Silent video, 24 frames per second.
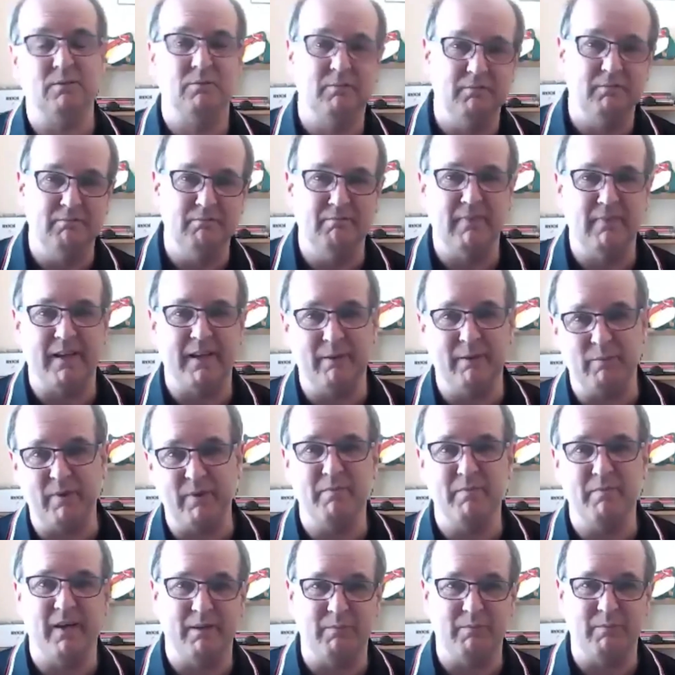Maybe,
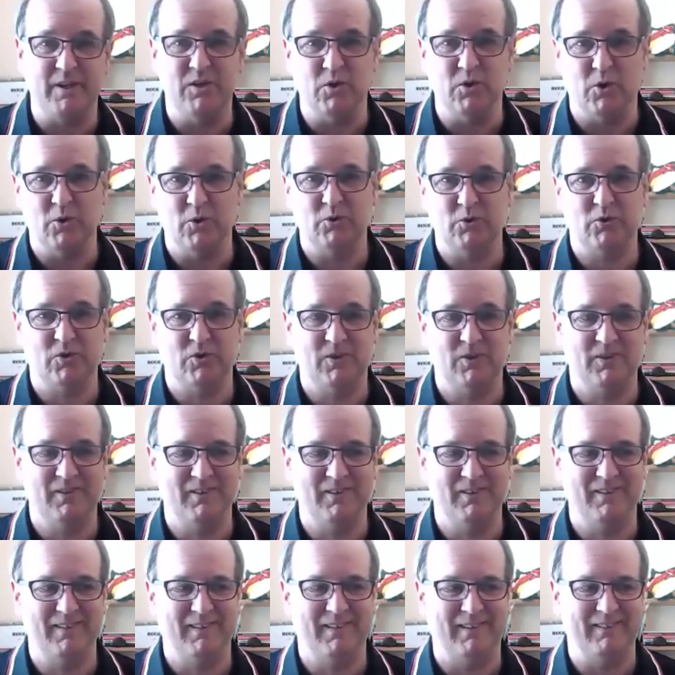maybe not.
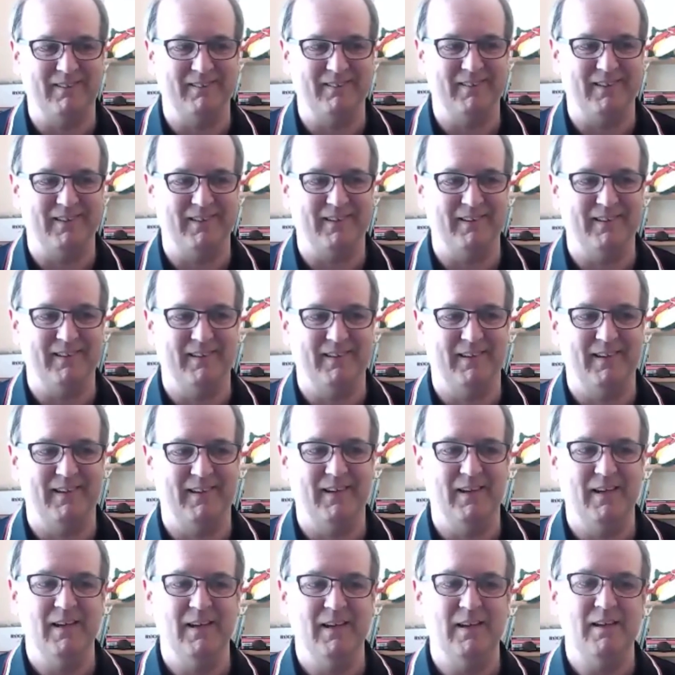Okay.
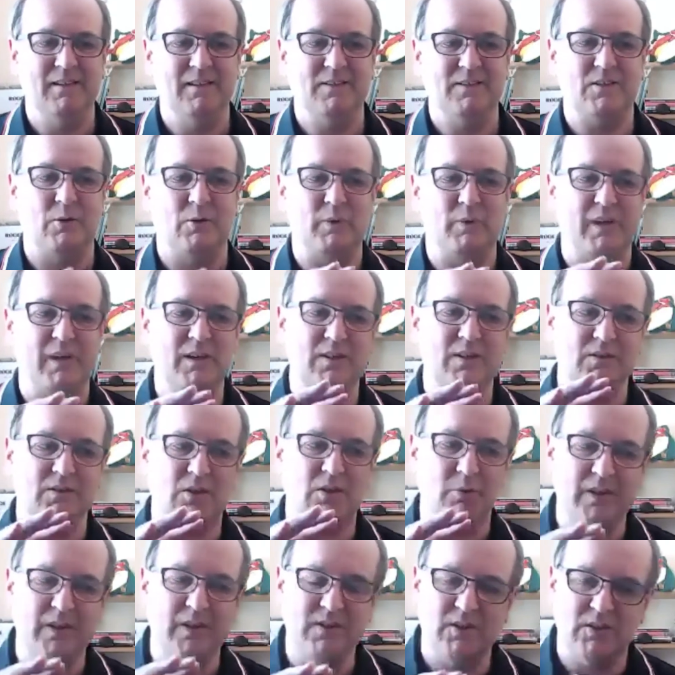So
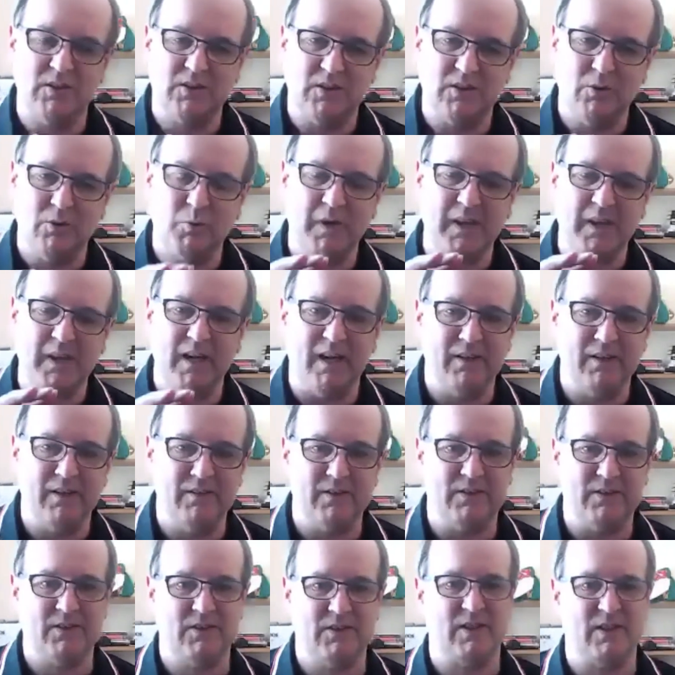until we
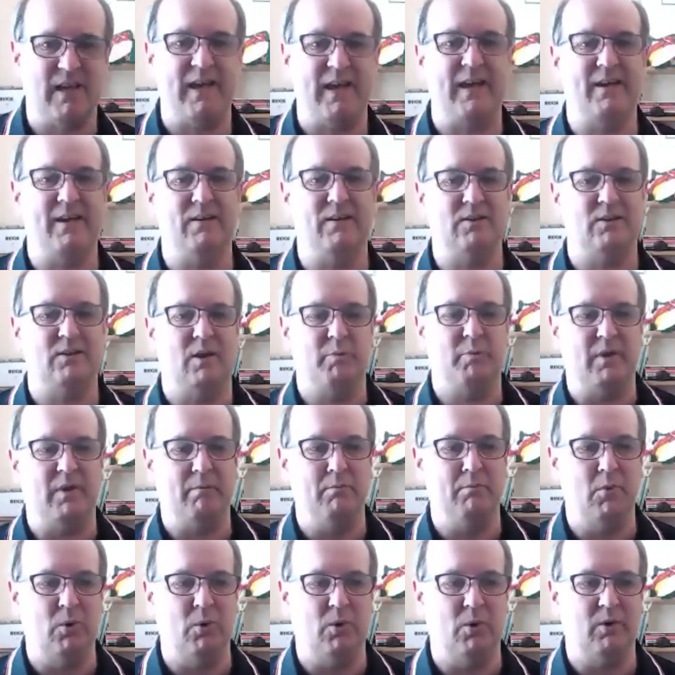understand a bit
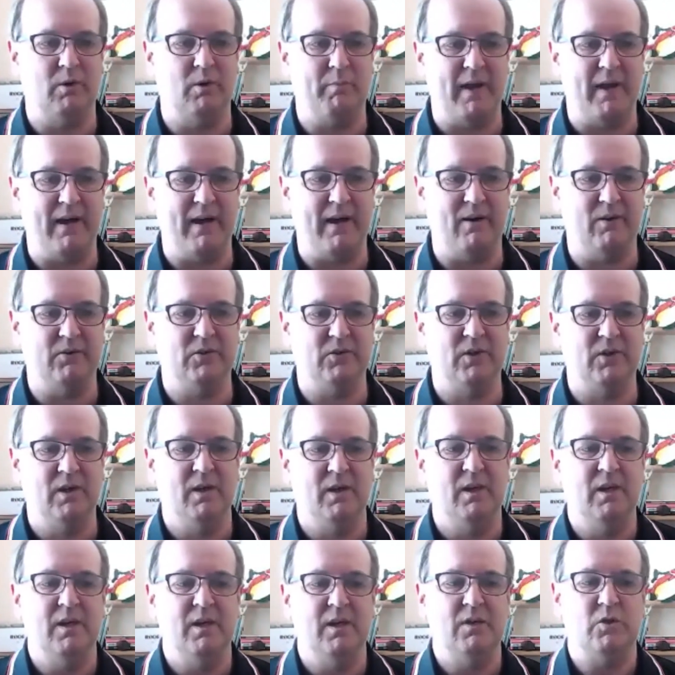more about
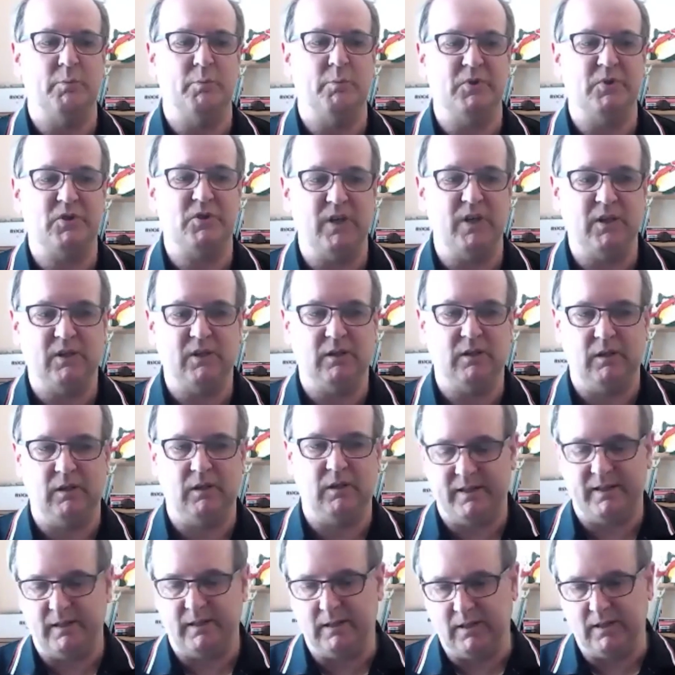the particular
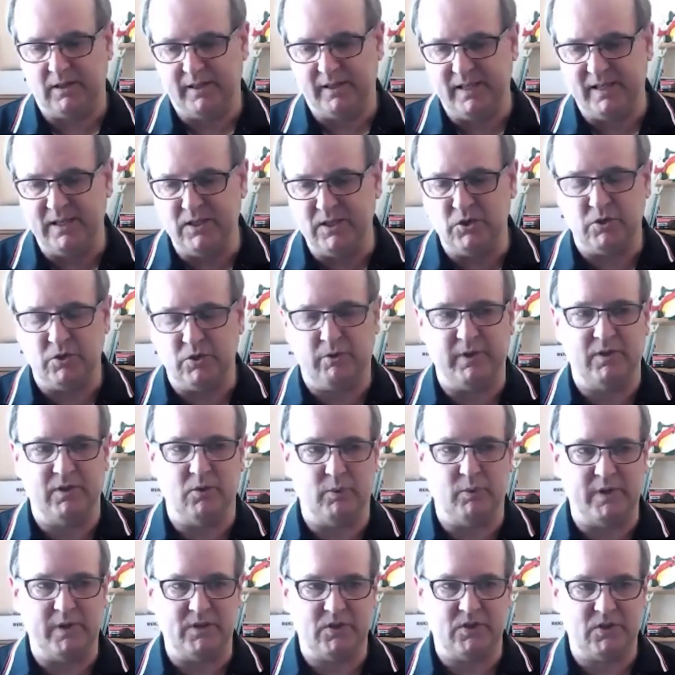injury that
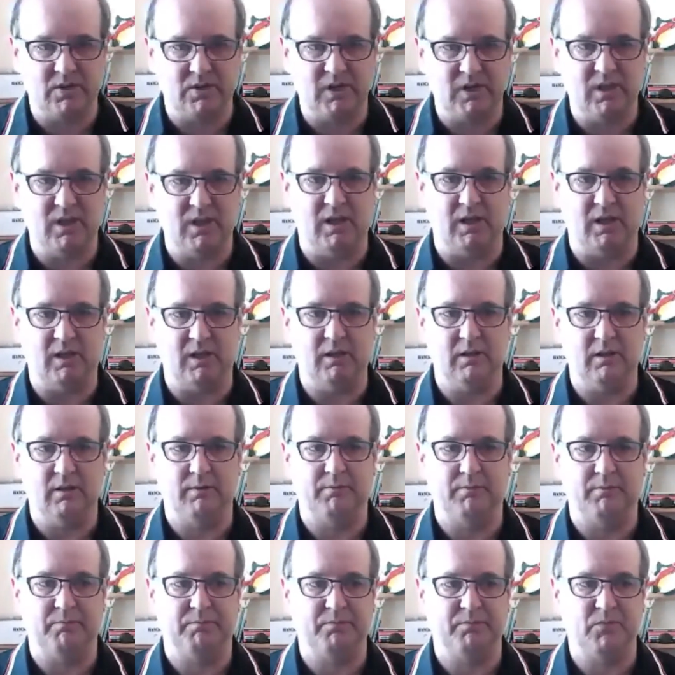we're seeing,
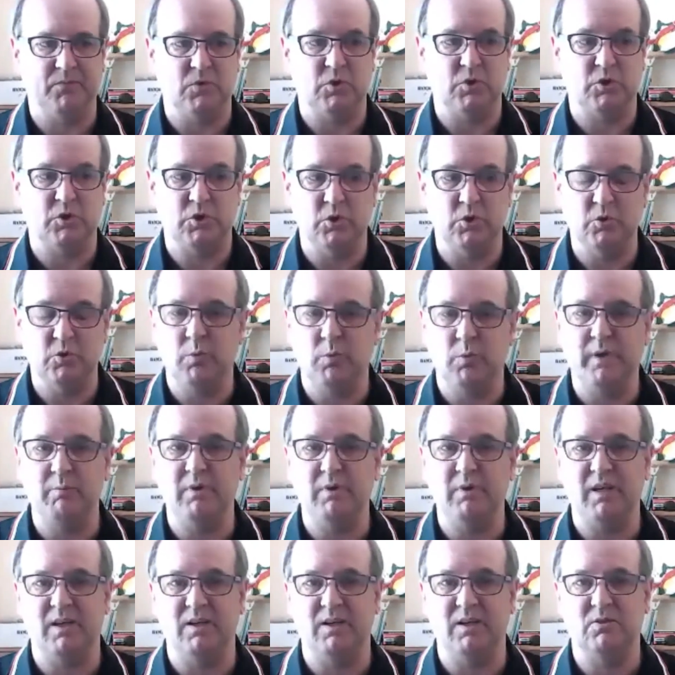should we
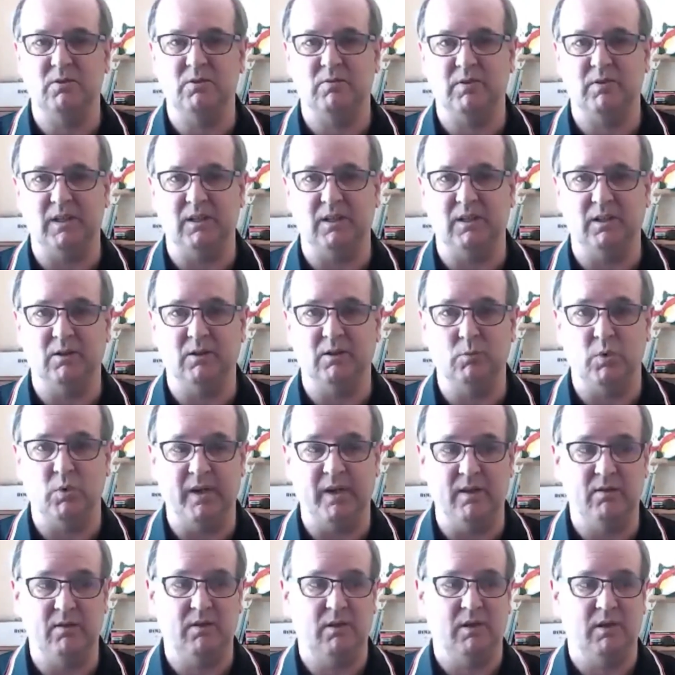be intervening
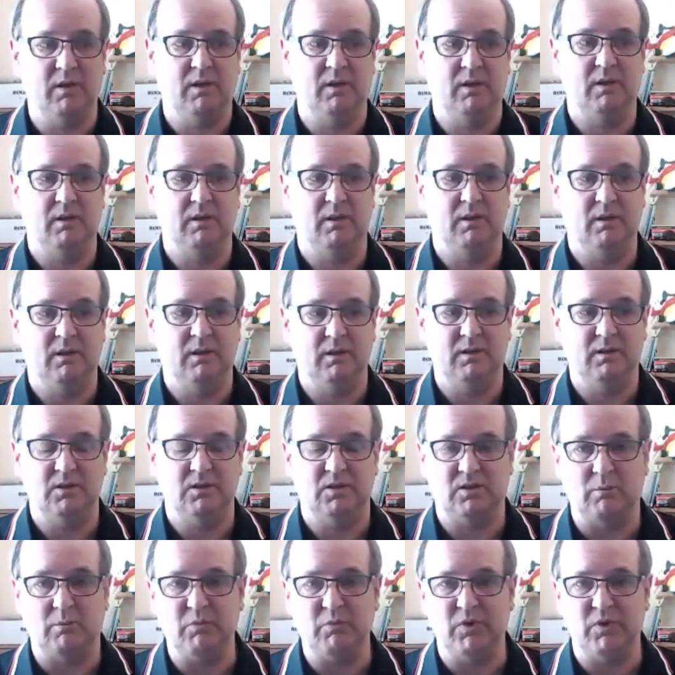with
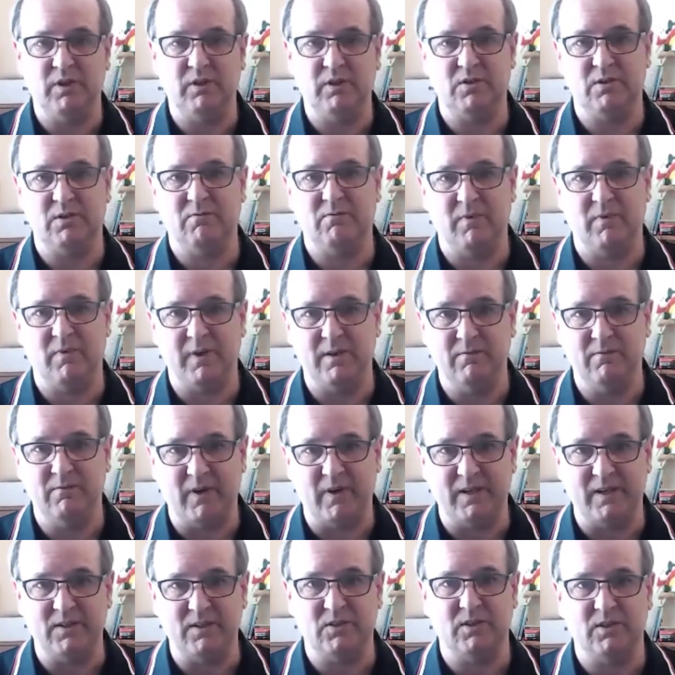something as
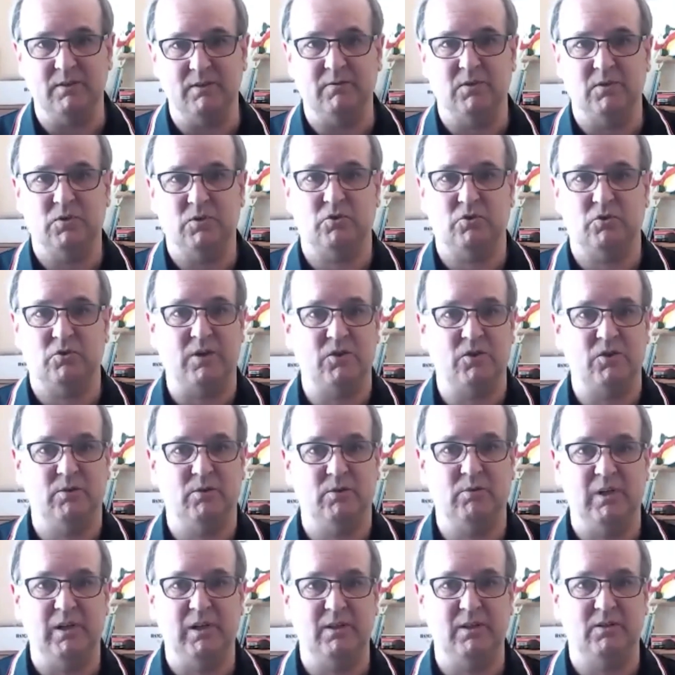invasive as stretching and
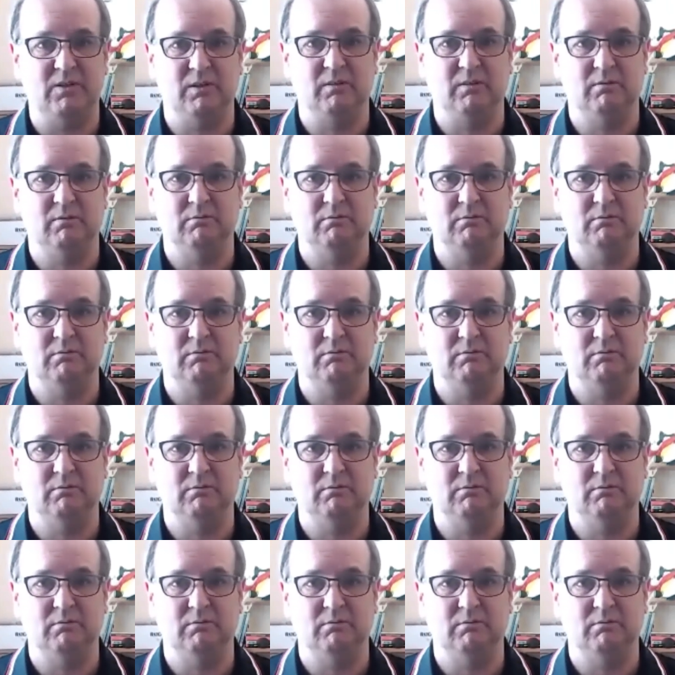releasing?